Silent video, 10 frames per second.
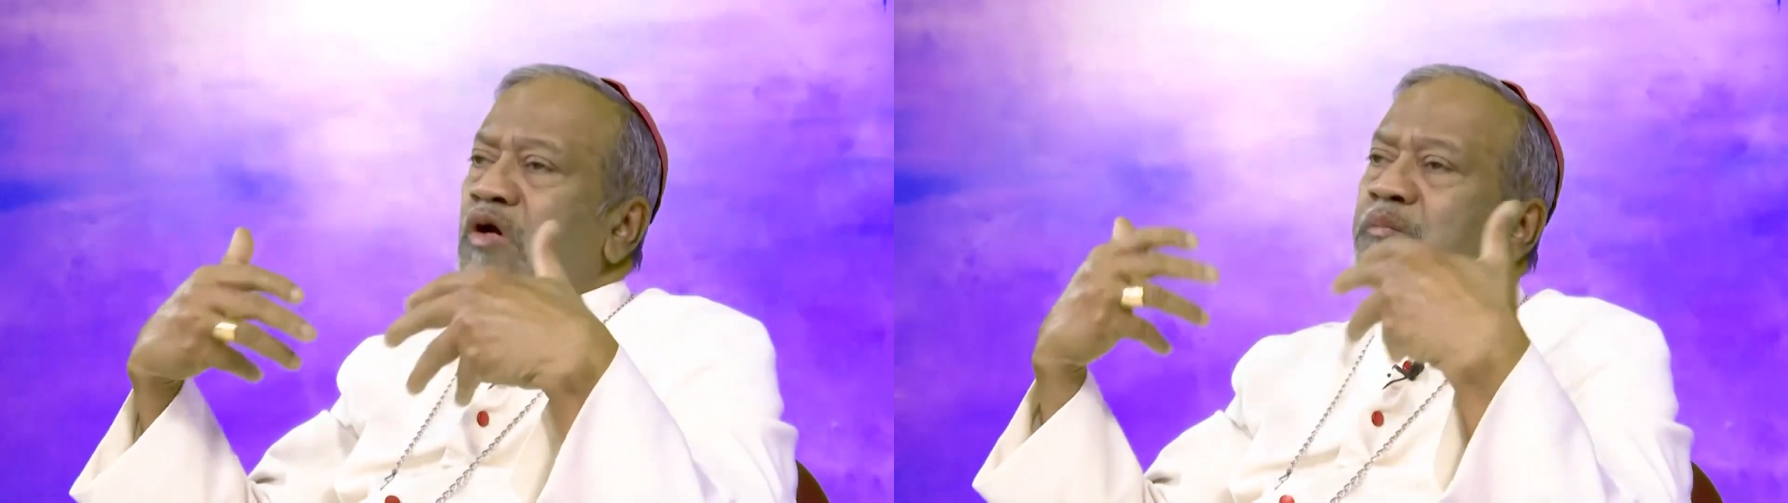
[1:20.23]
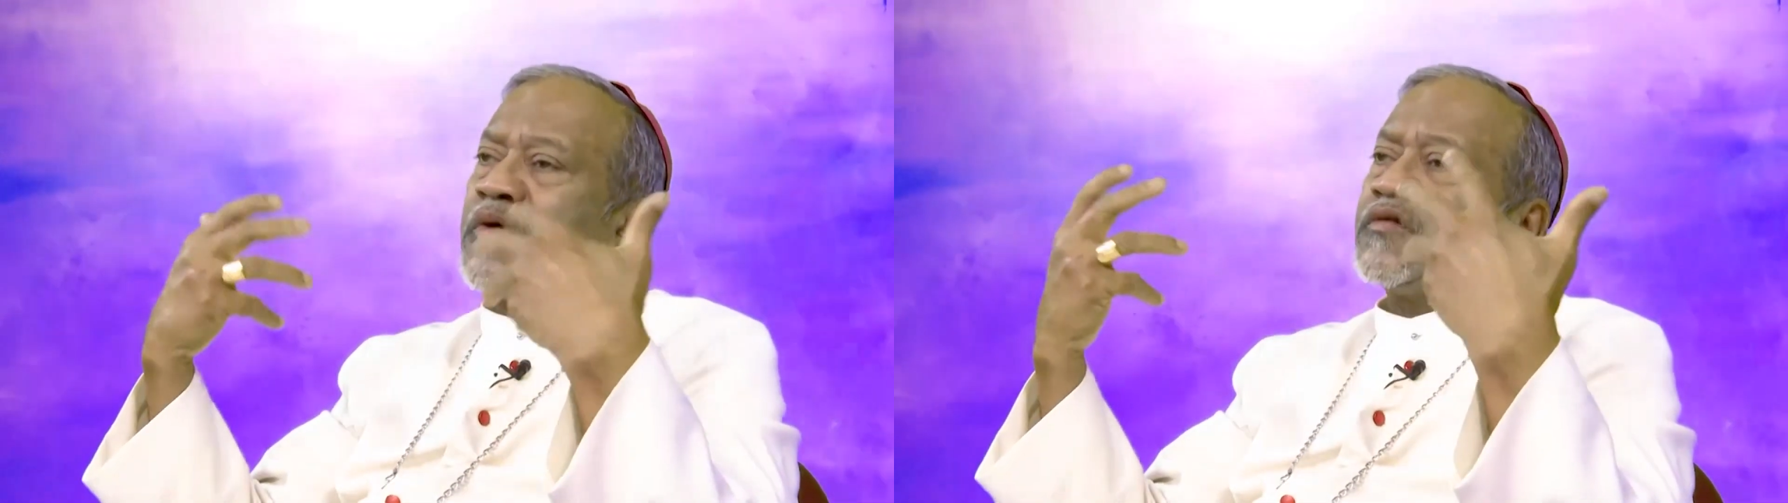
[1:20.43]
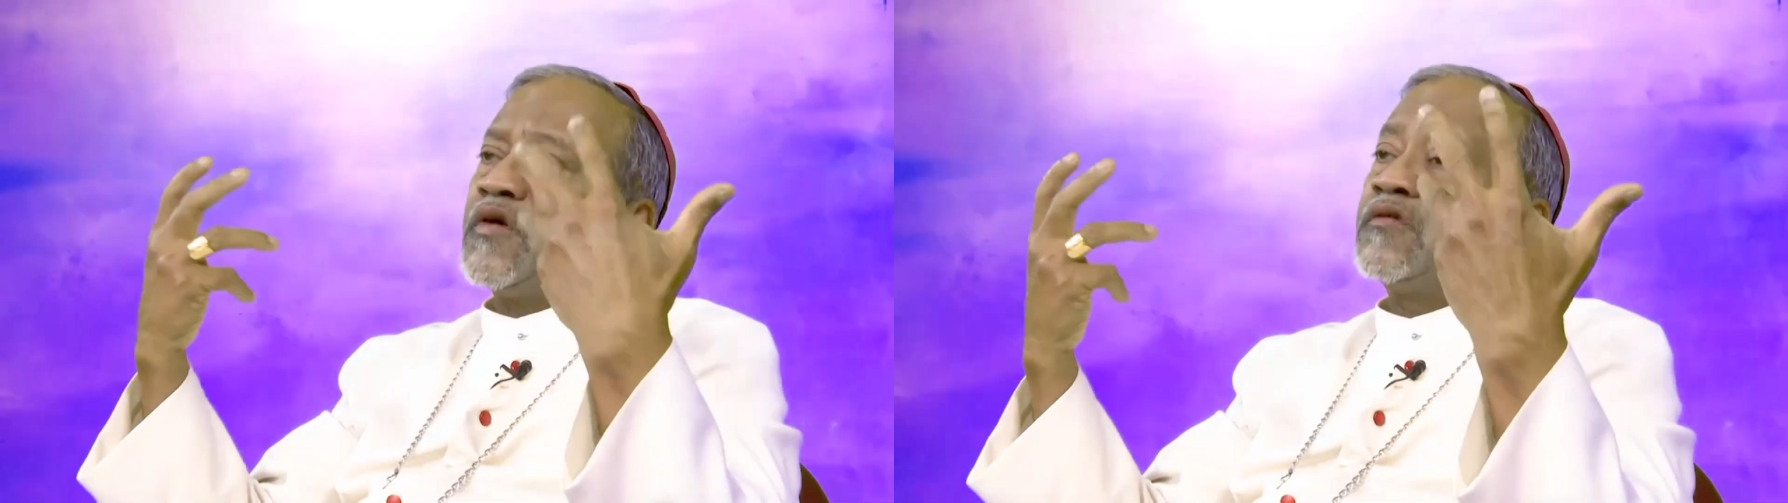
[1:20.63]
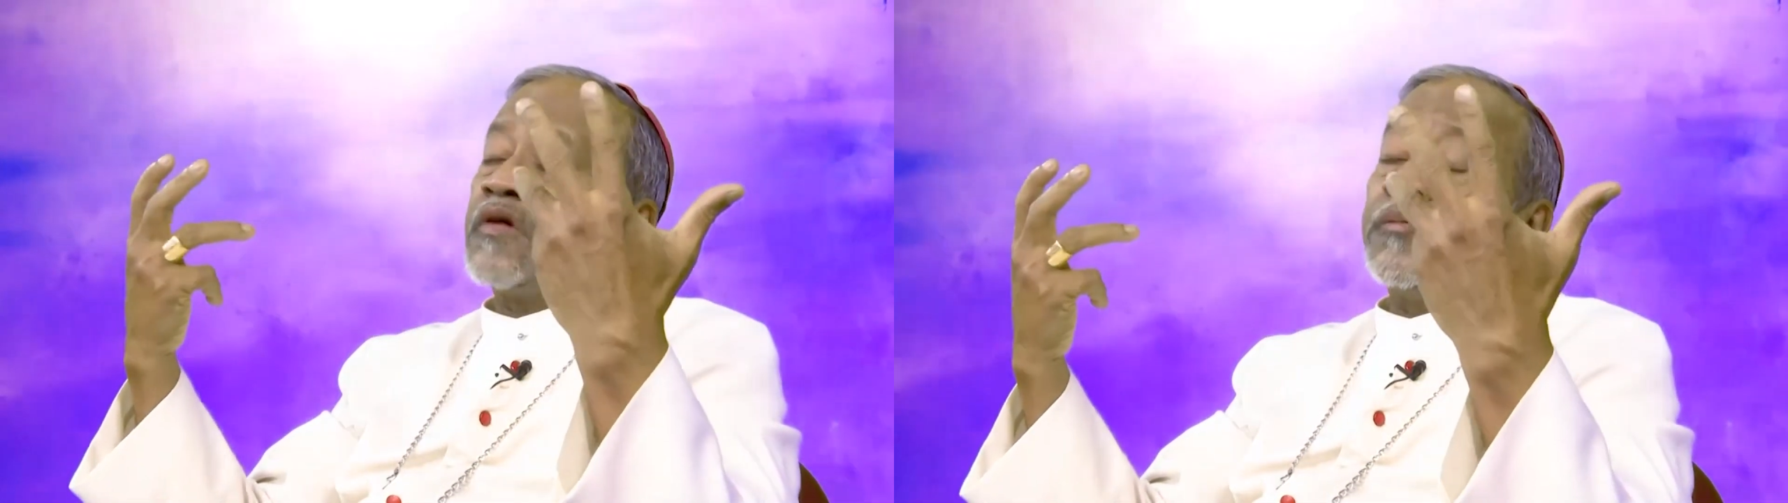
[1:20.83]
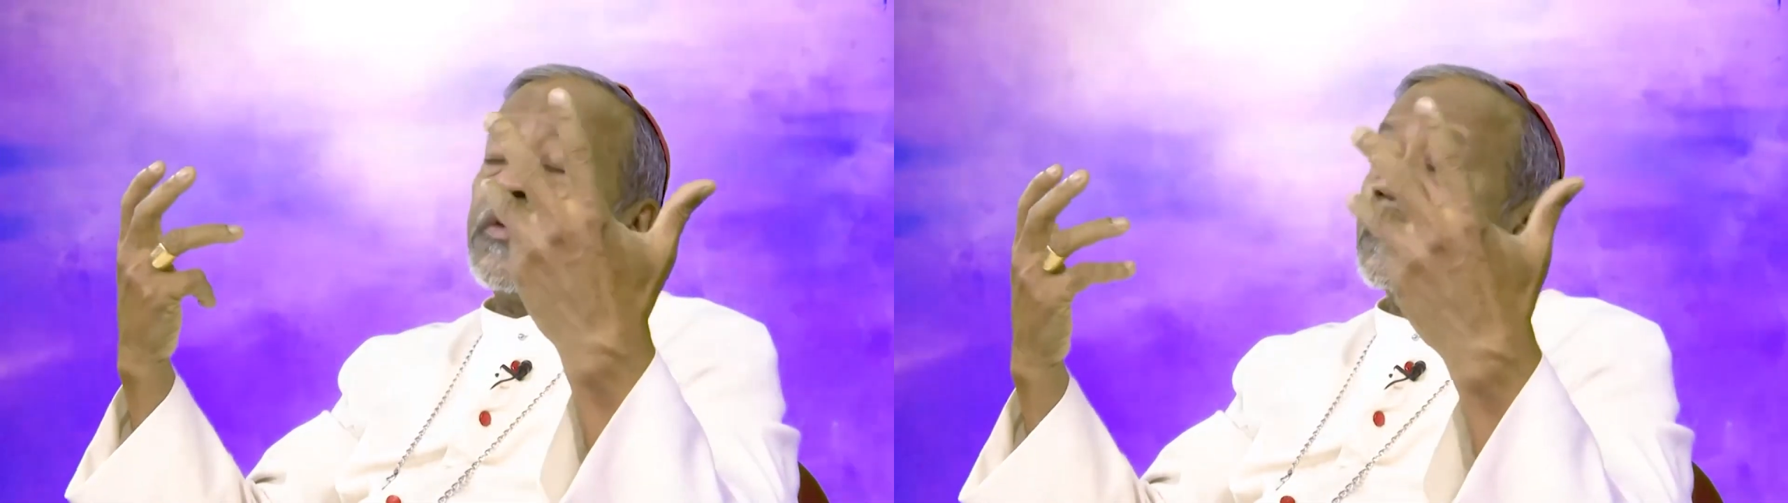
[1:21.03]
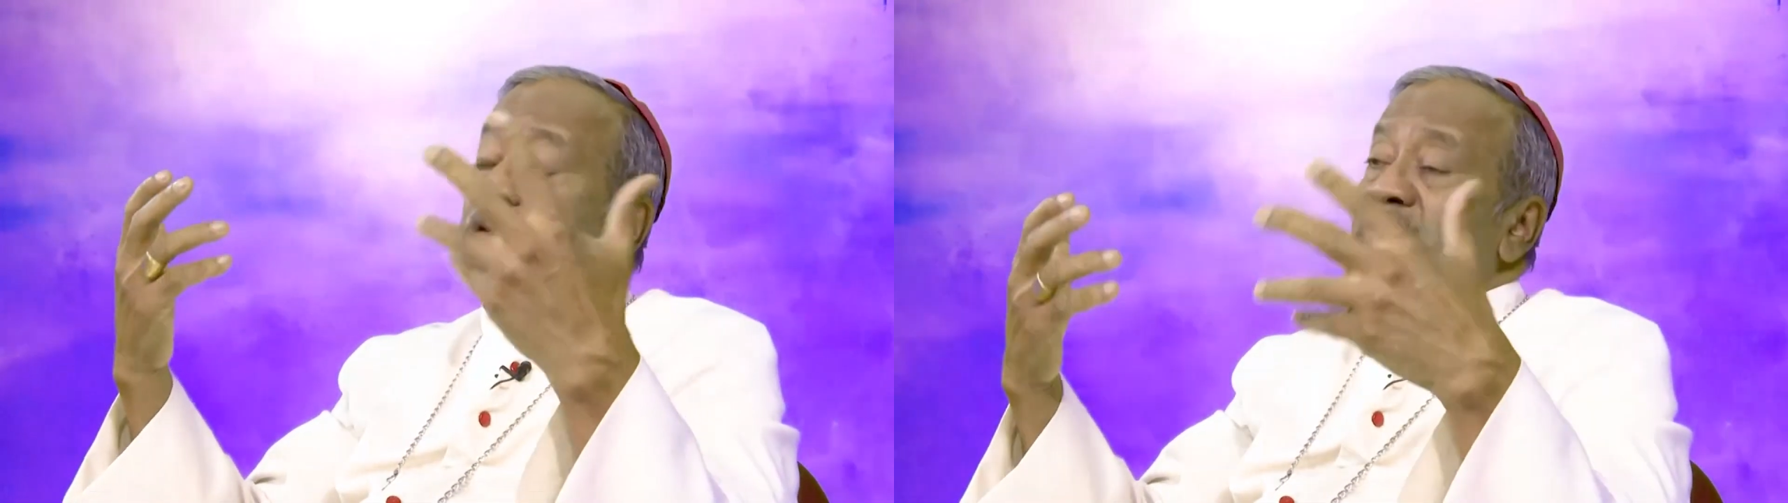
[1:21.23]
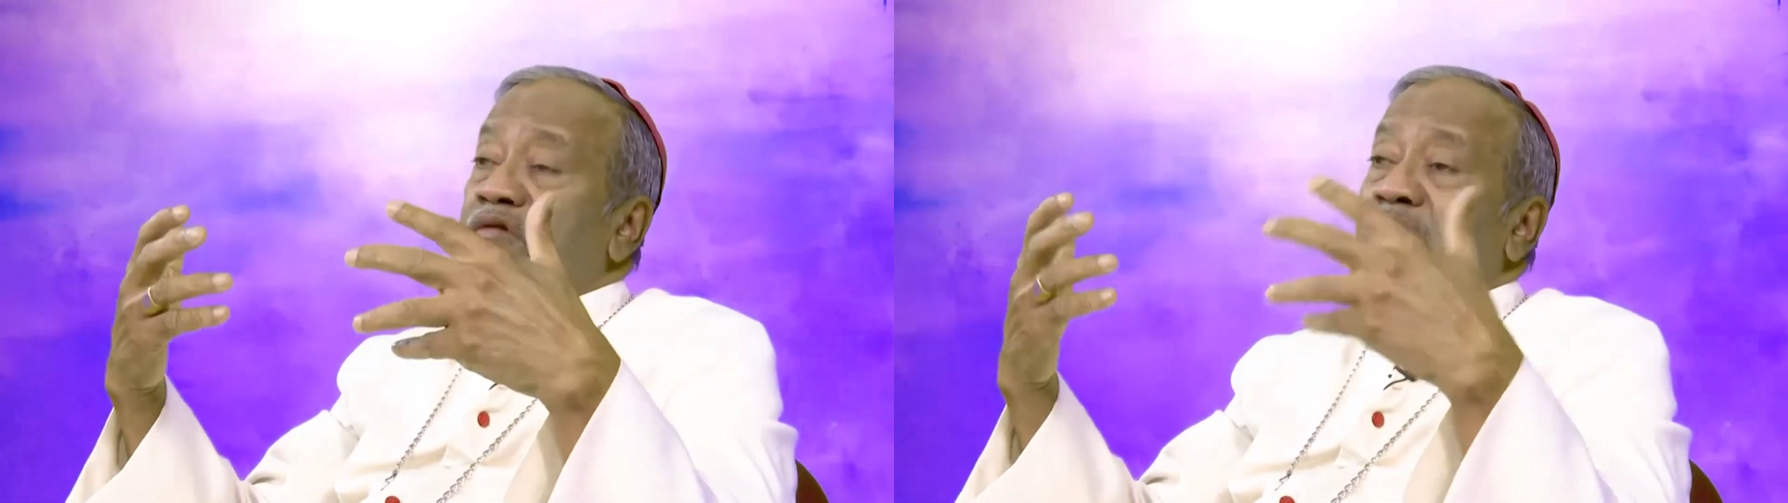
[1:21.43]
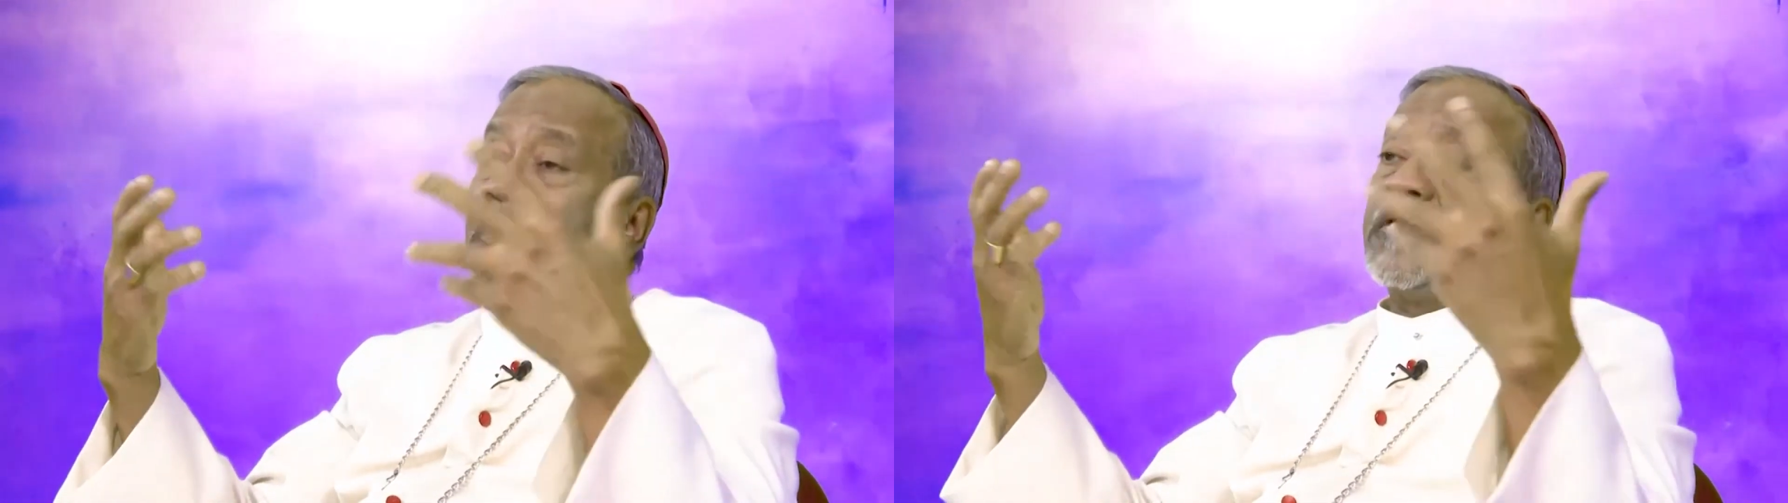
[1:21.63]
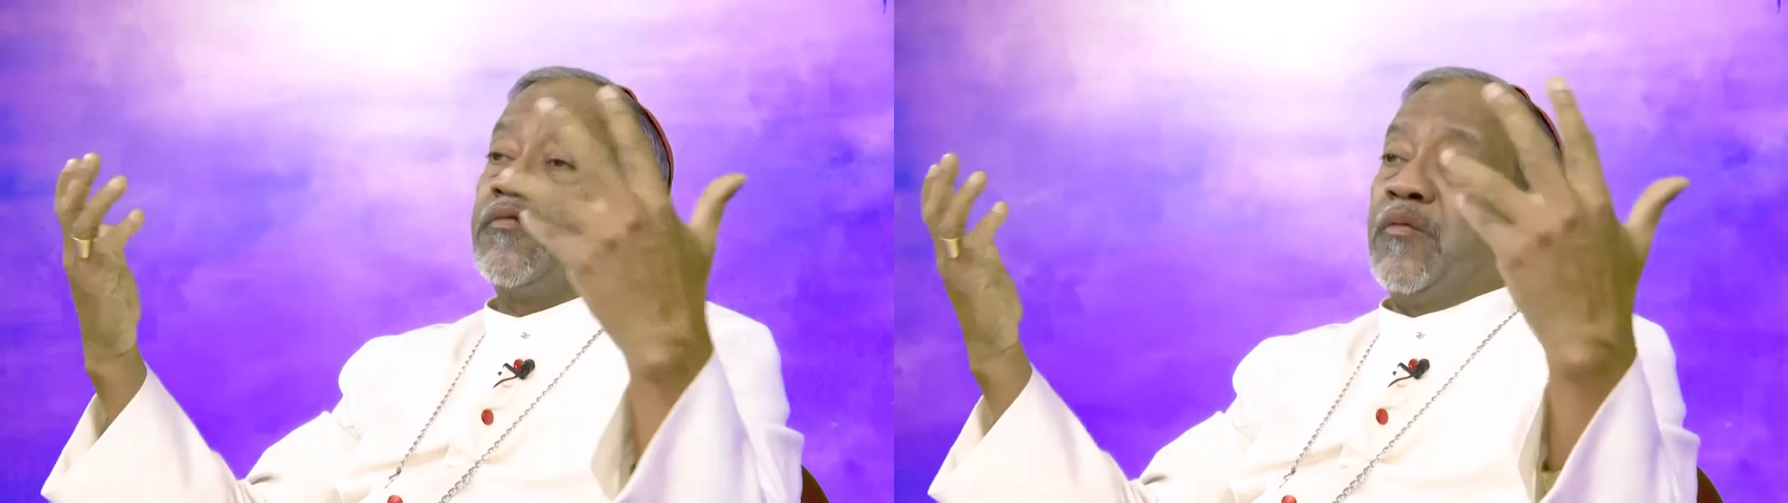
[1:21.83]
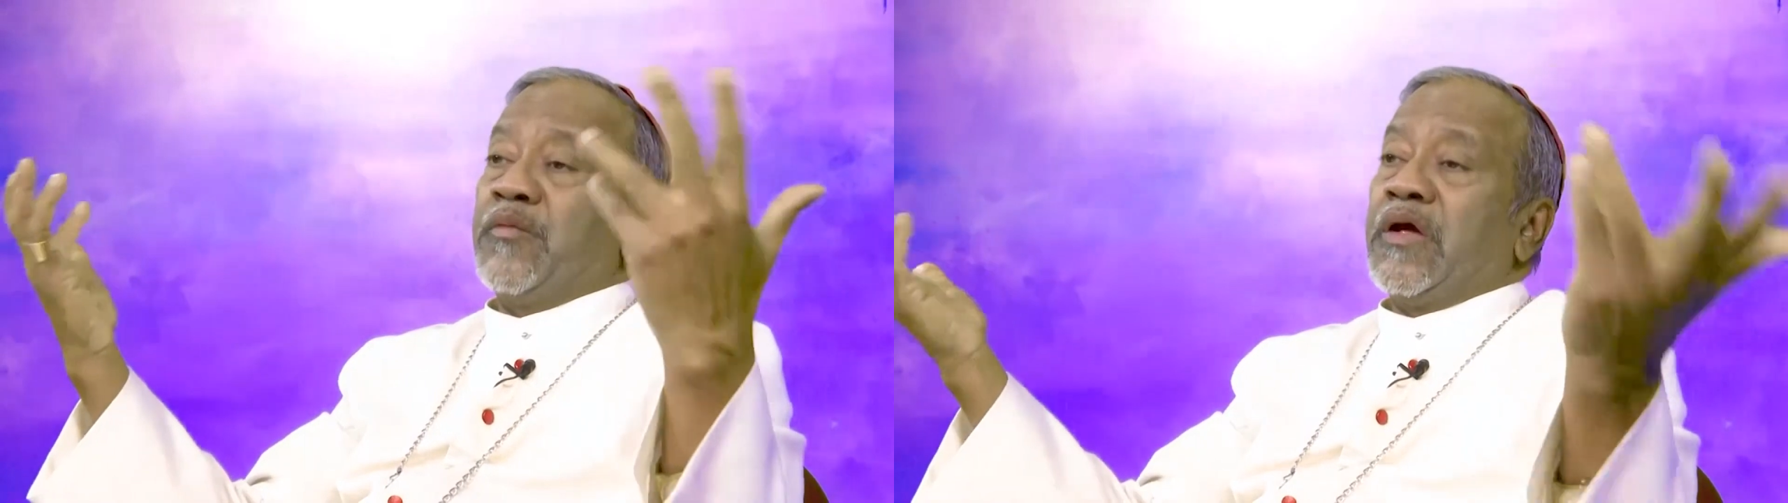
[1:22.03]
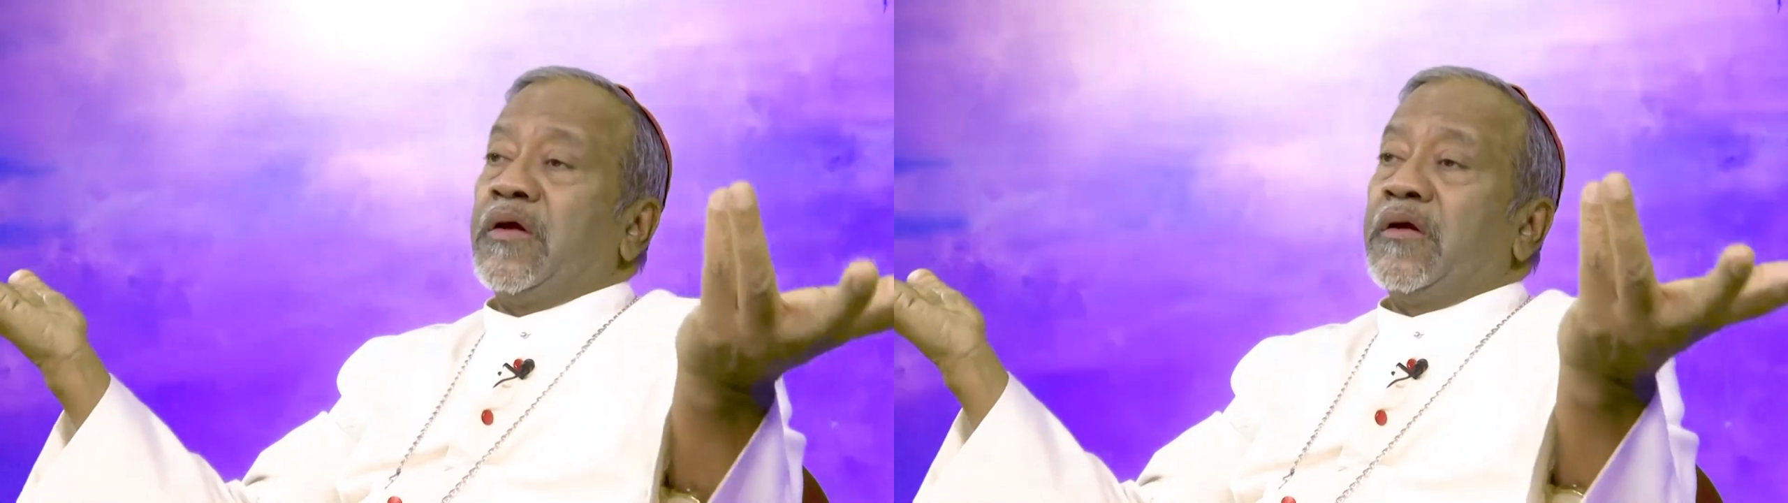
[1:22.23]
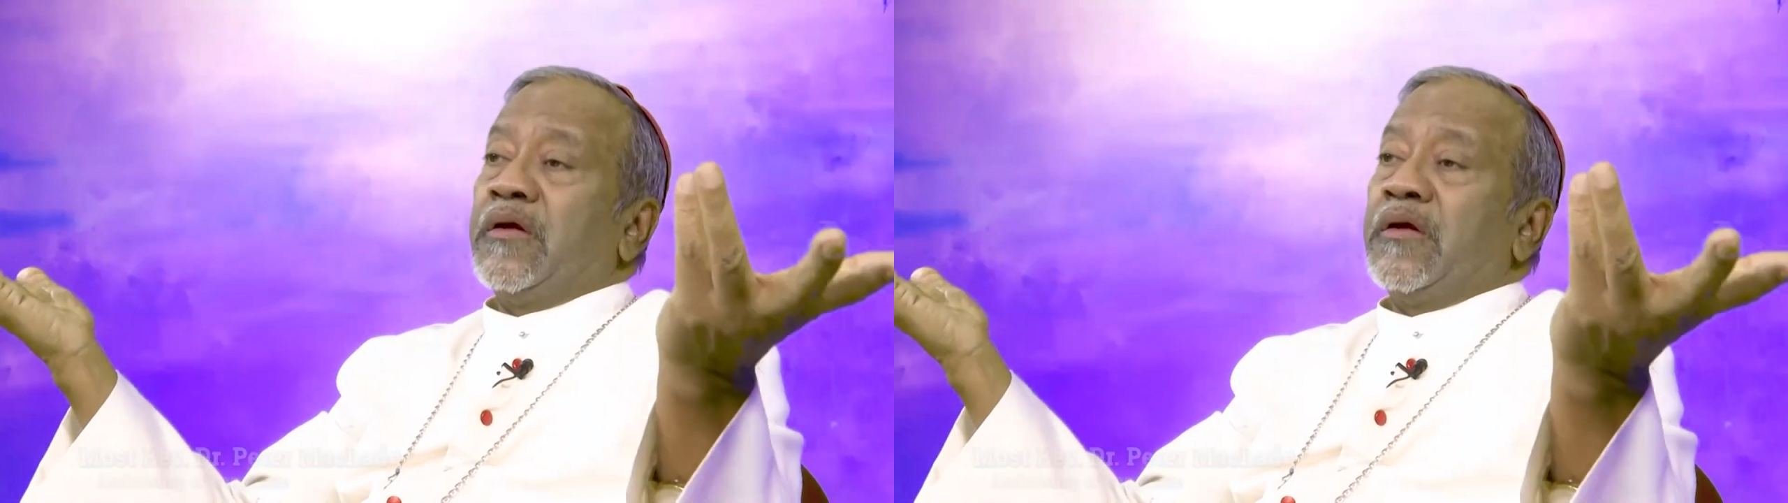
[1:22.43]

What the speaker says: represent something that is great for me.